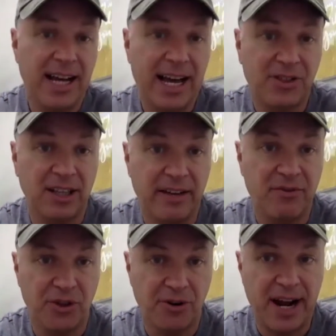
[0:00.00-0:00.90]
at the
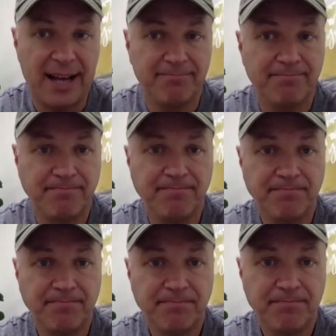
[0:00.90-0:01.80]
level they're at.
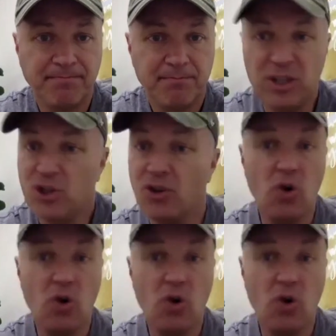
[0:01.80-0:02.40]
But you don't.